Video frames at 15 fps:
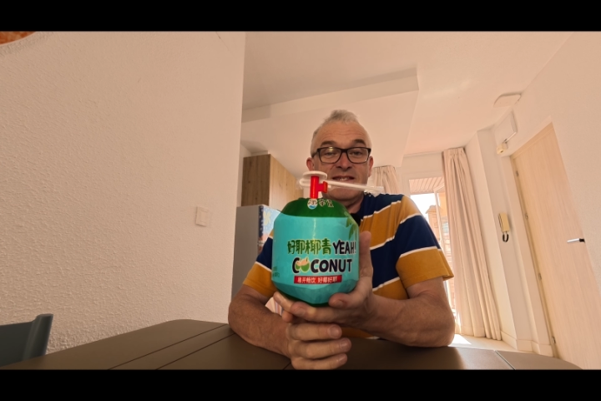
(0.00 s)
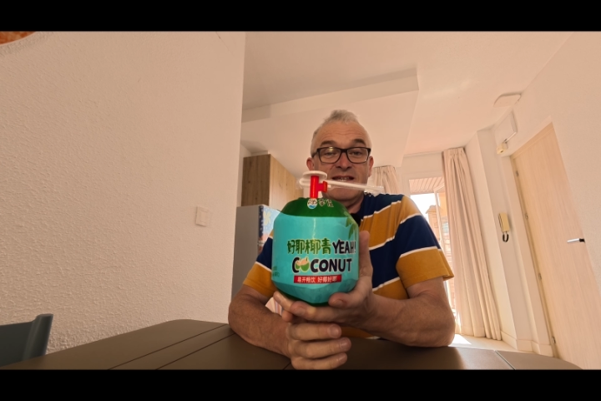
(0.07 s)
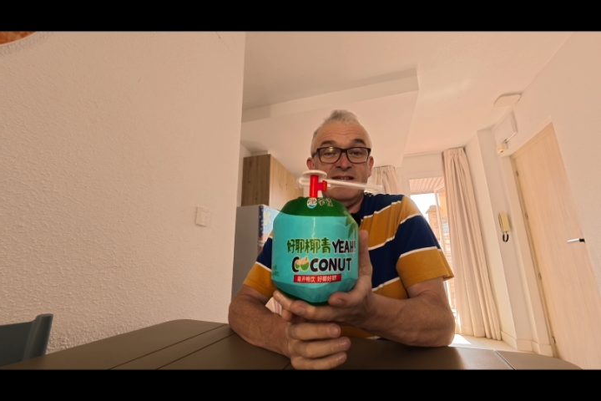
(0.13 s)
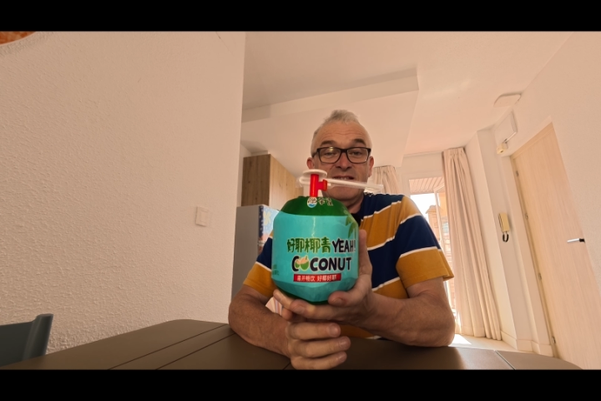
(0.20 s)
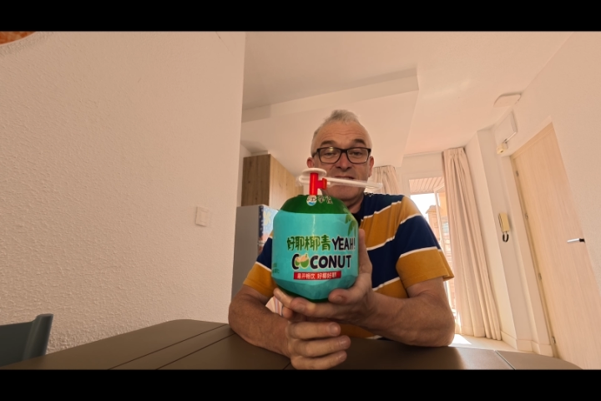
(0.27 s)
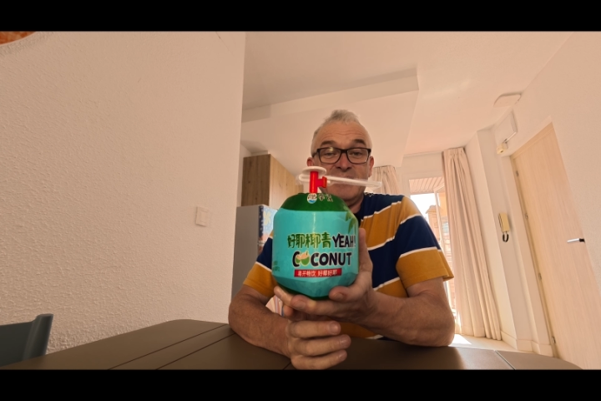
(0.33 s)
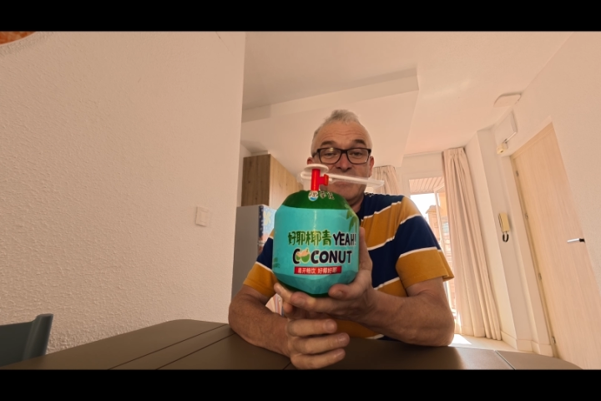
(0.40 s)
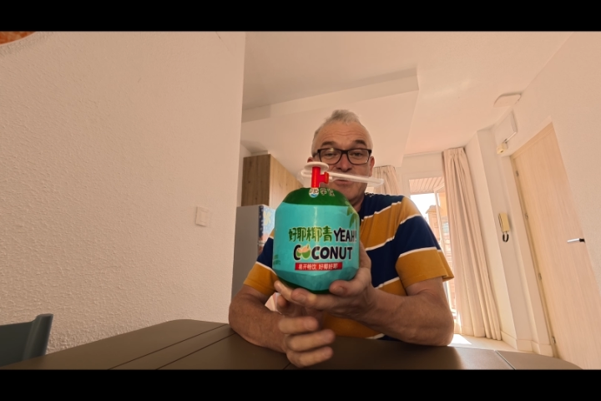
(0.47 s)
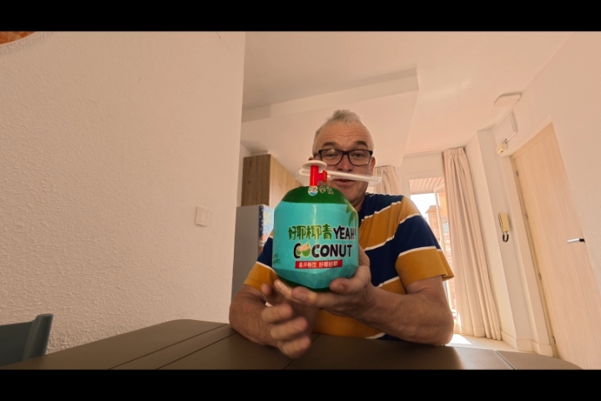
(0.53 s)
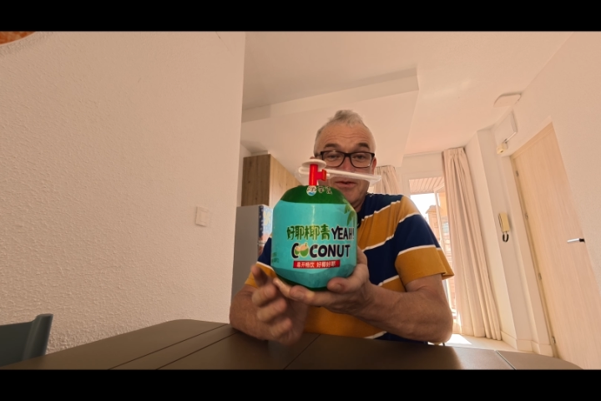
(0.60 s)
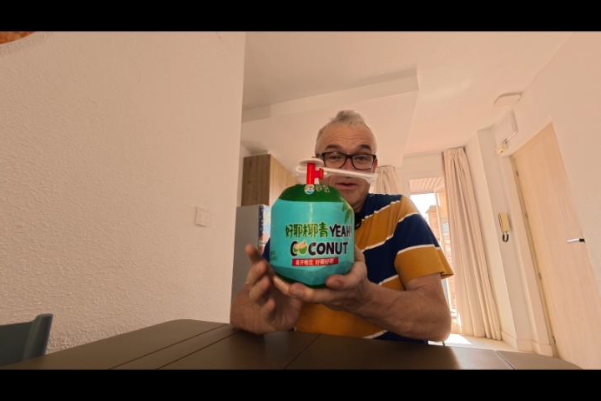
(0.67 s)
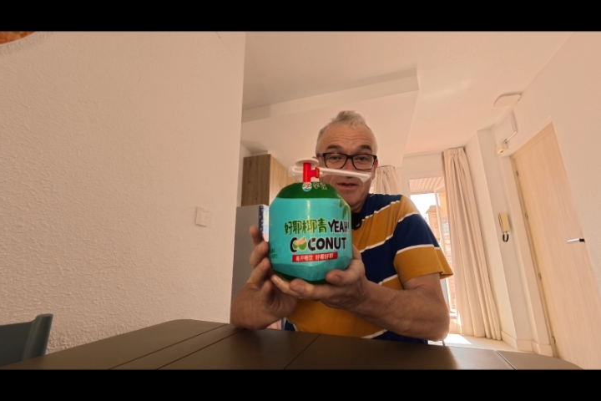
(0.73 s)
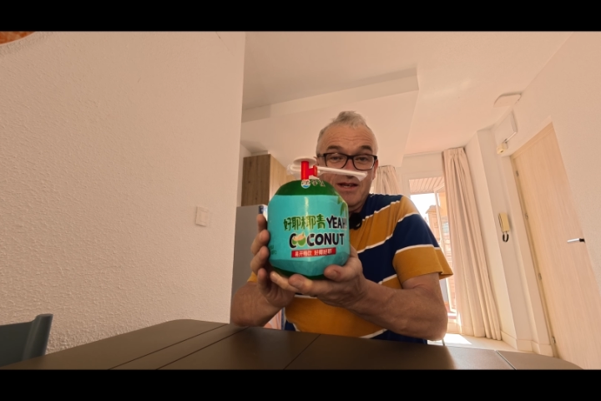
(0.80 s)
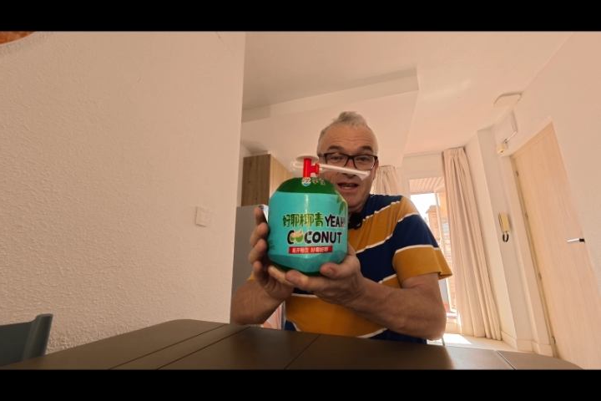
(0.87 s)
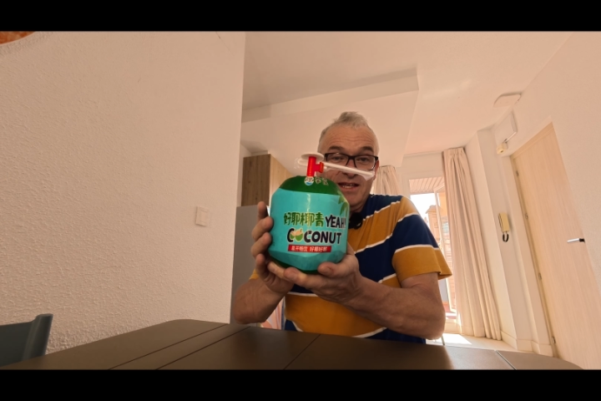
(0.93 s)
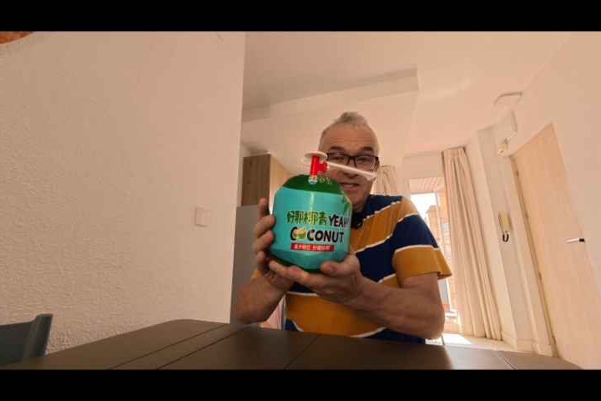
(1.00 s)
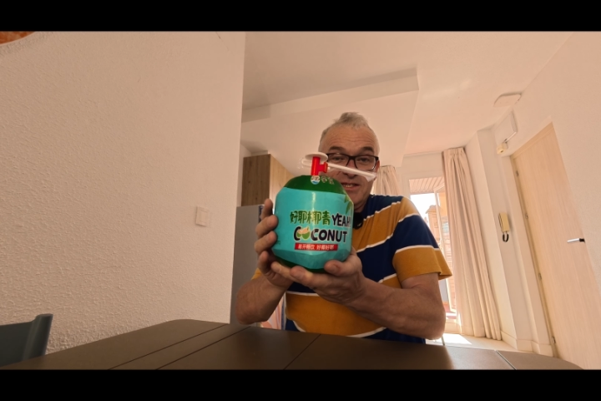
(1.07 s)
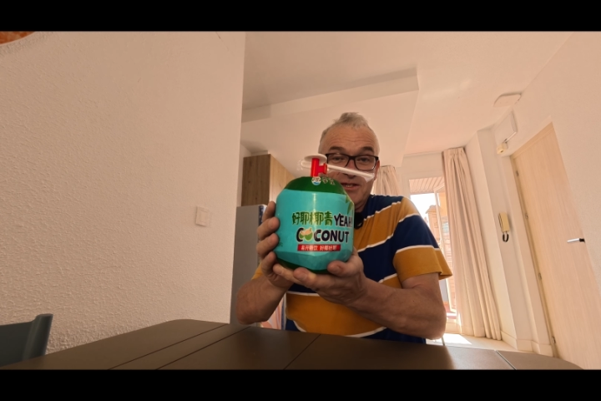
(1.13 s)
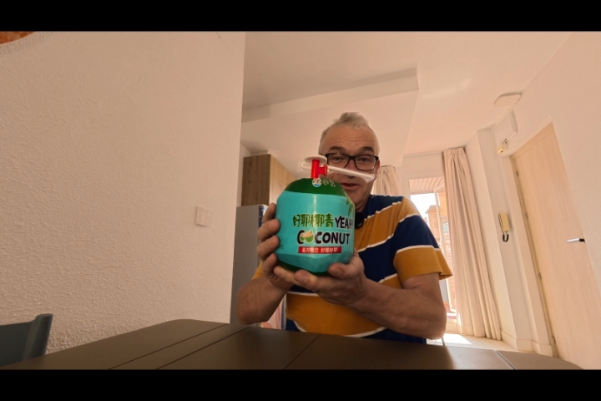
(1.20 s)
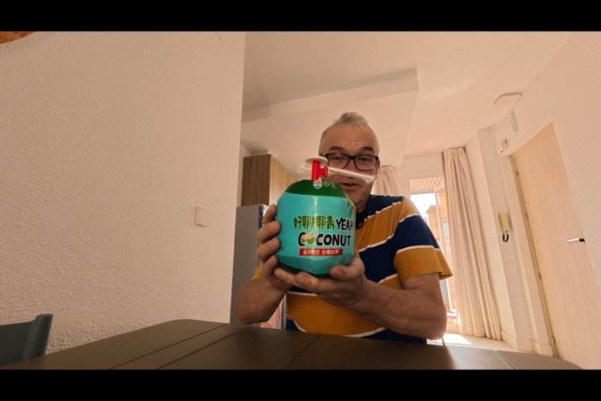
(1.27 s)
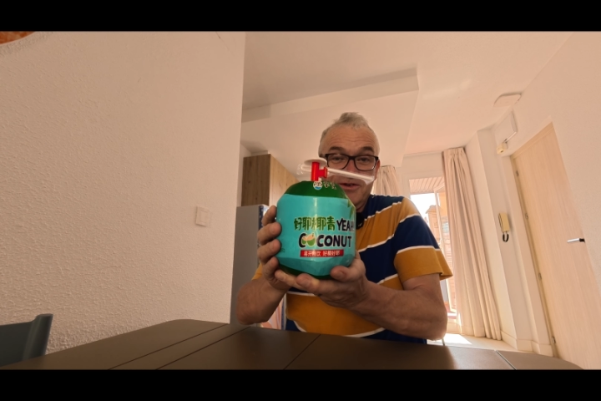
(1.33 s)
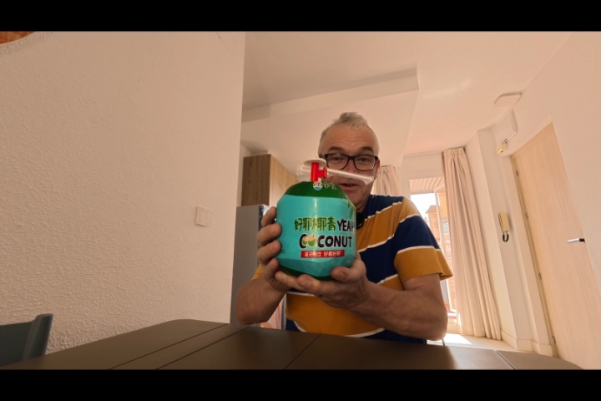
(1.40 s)
is. So let's
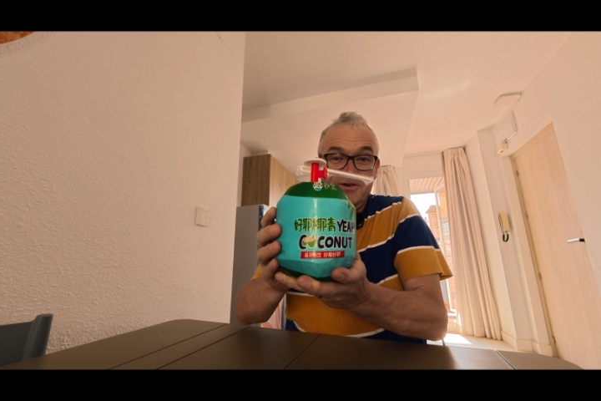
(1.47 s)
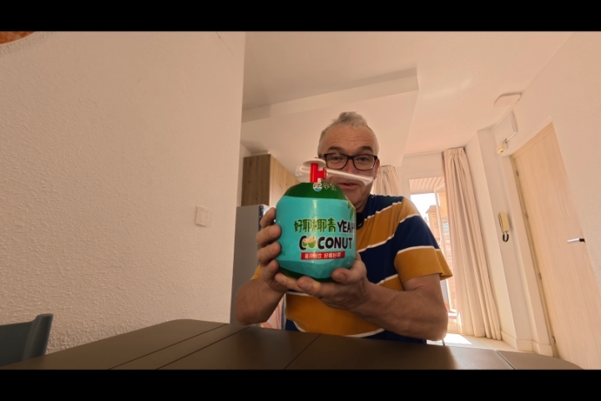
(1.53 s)
do an